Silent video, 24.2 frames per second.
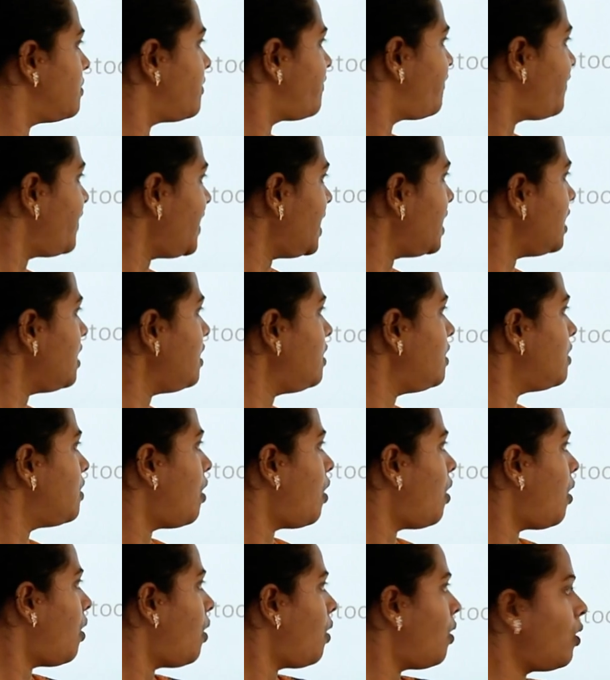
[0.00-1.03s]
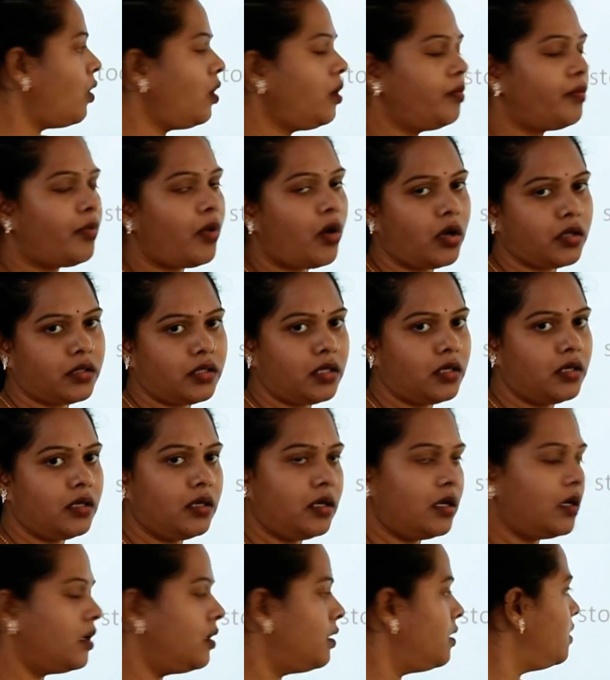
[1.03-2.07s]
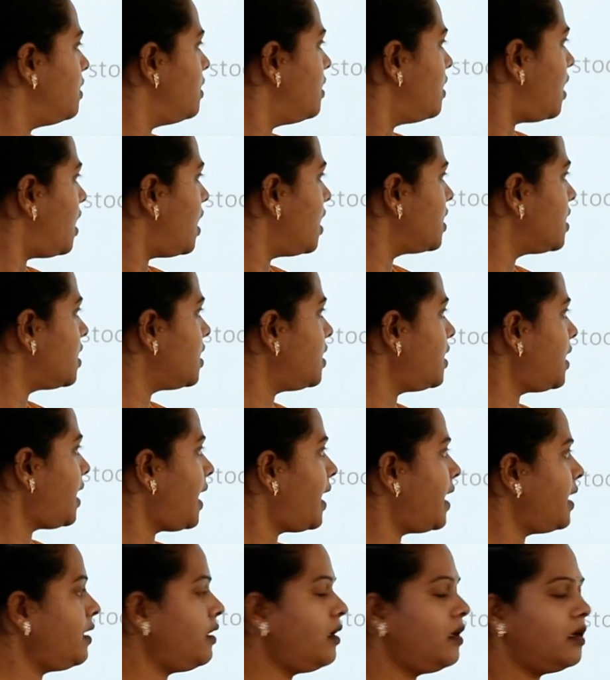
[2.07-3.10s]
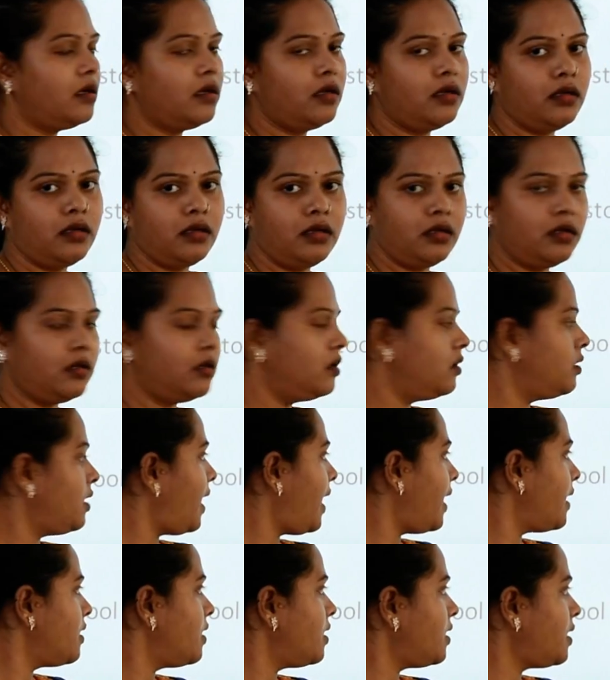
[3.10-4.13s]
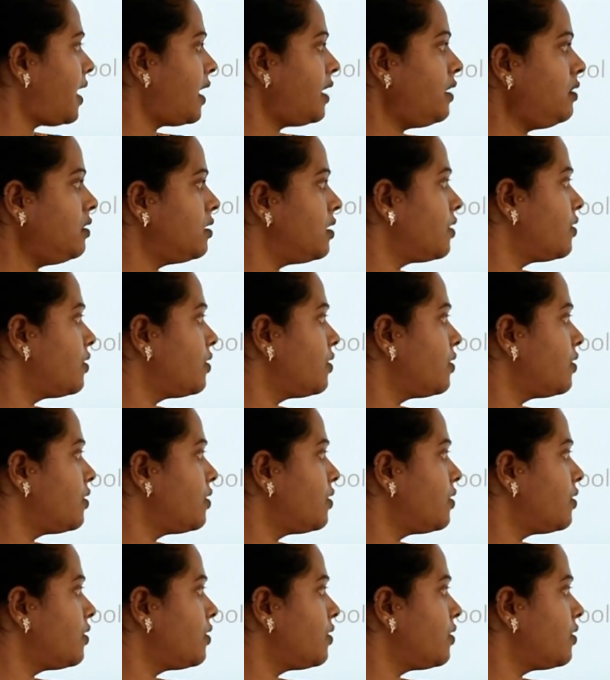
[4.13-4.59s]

feel all both anger and